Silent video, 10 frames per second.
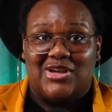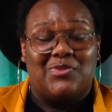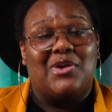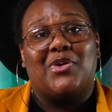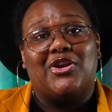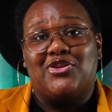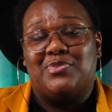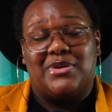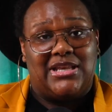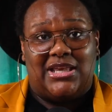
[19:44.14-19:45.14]
What work you
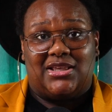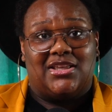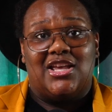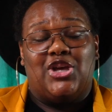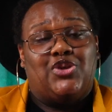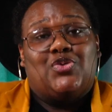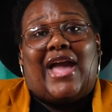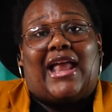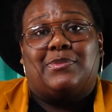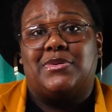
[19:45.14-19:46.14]
putting in? You
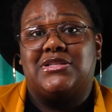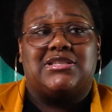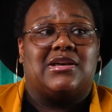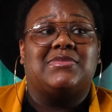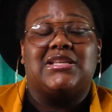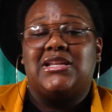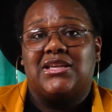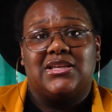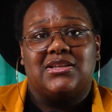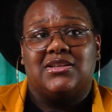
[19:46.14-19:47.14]
got to put something
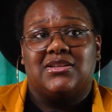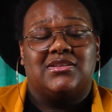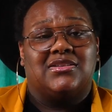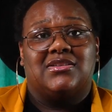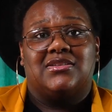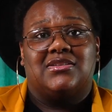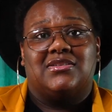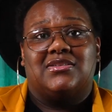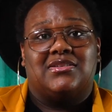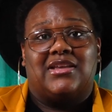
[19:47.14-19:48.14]
in.
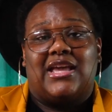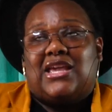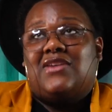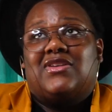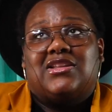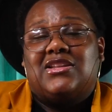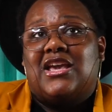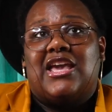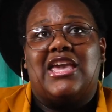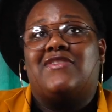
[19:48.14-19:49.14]
And even
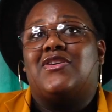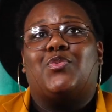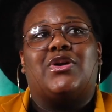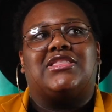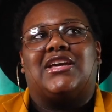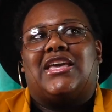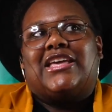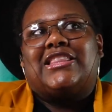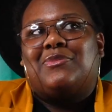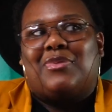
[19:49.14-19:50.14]
even with the
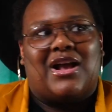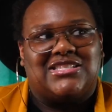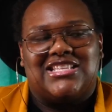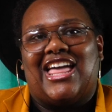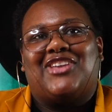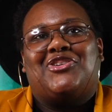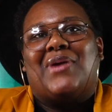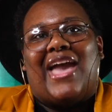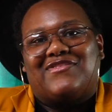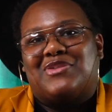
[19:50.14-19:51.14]
healing process, like you
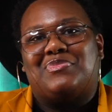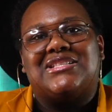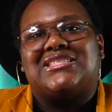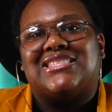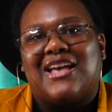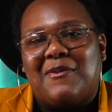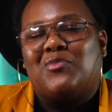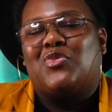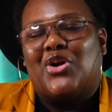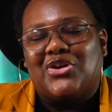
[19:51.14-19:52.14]
have to put
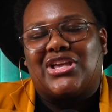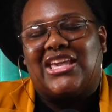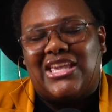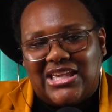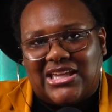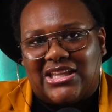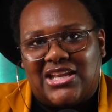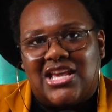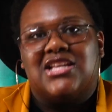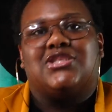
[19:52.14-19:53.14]
some work in
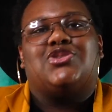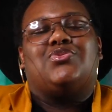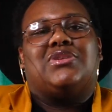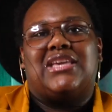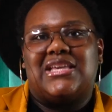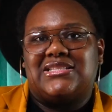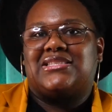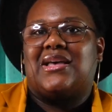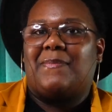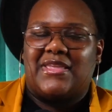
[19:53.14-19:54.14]
to get
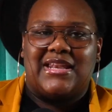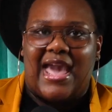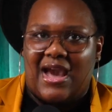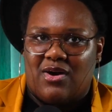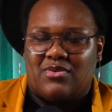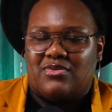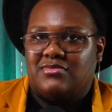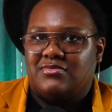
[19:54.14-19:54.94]
something out.